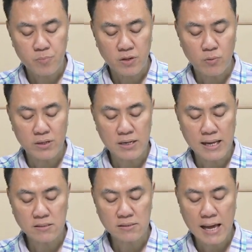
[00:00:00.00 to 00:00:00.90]
with
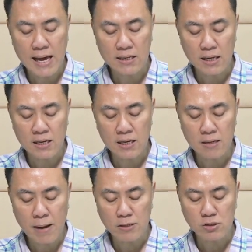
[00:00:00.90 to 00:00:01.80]
less than a
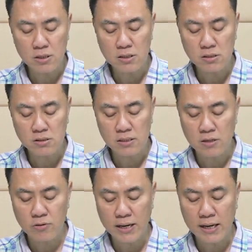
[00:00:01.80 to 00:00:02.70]
bachelor's
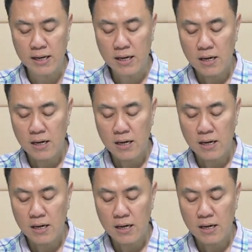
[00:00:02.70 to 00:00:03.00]
degree,